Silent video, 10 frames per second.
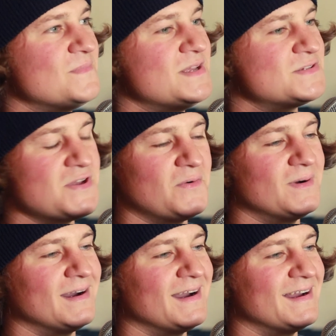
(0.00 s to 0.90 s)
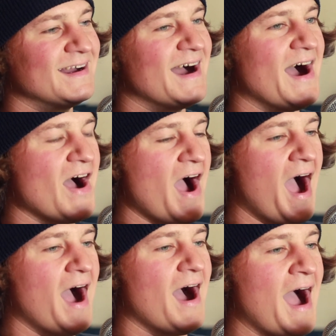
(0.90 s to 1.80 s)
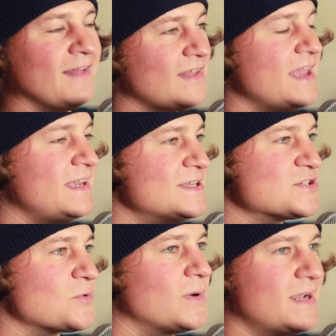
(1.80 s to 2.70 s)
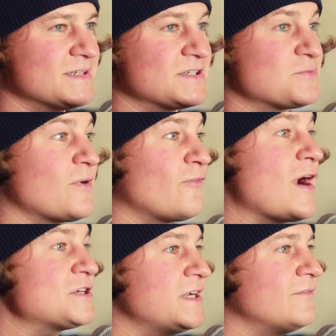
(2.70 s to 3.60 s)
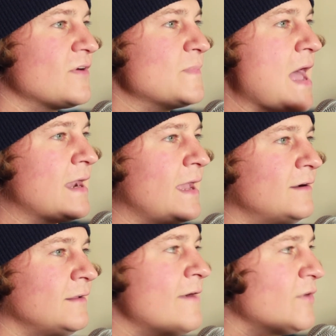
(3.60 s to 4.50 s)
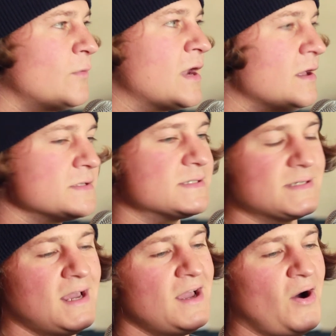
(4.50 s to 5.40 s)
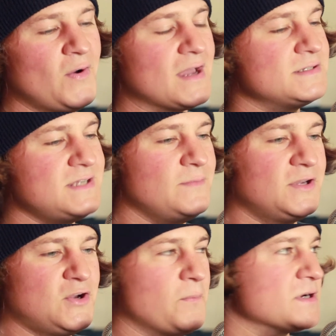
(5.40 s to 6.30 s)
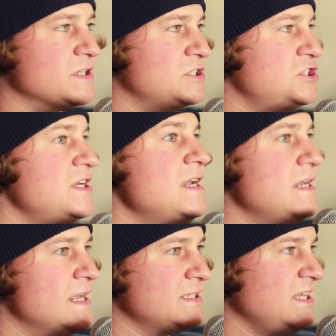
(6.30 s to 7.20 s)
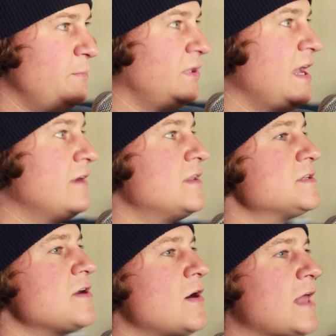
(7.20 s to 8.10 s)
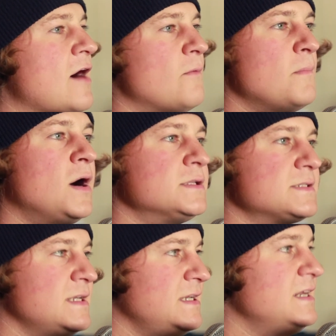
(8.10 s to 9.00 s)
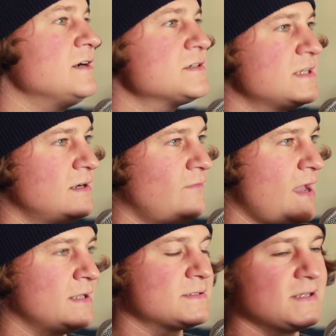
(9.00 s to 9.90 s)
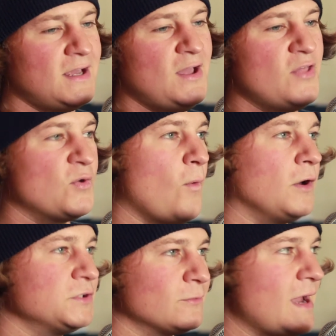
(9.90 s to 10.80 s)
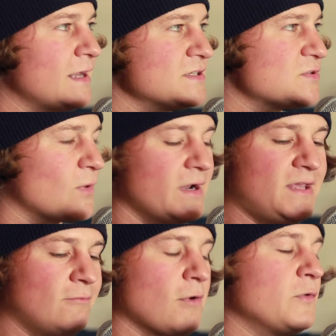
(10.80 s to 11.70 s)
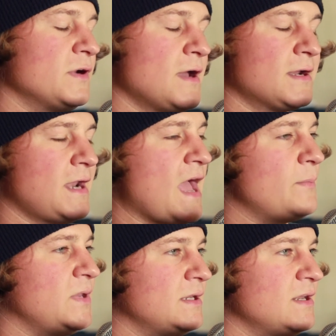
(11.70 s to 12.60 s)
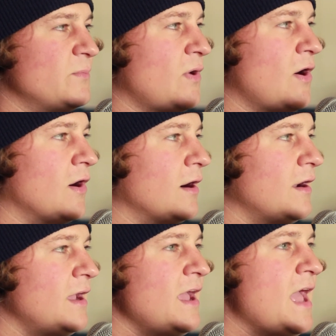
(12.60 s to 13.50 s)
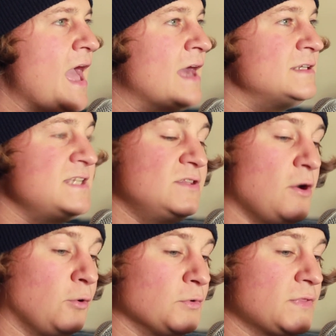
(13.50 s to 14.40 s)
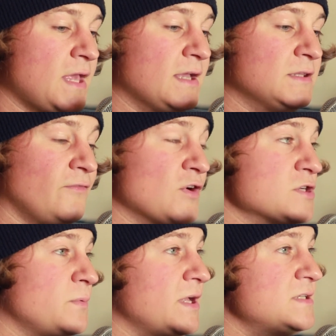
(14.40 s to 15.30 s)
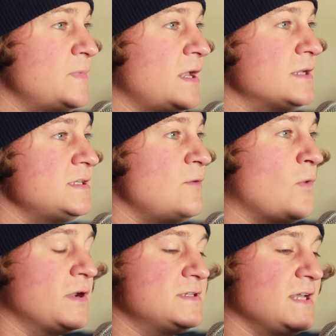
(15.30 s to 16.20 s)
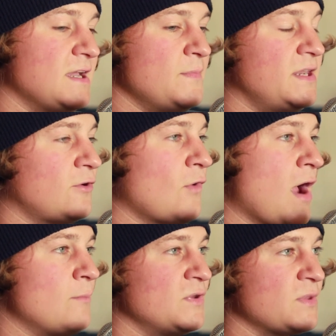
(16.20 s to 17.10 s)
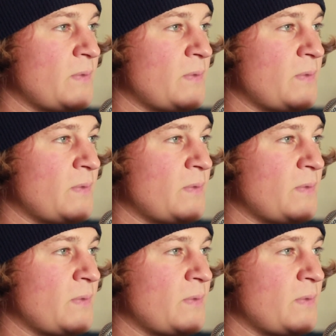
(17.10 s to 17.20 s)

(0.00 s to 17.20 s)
So I like his story because it's refreshing from that angle. Everyone else is, oh yeah, DB Cooper's a genius. He planned this all out months and years in advance. The Walter Recca story, he wrote it on a napkin in a bar and did the whole thing in the first place because he wanted to commit a crime with a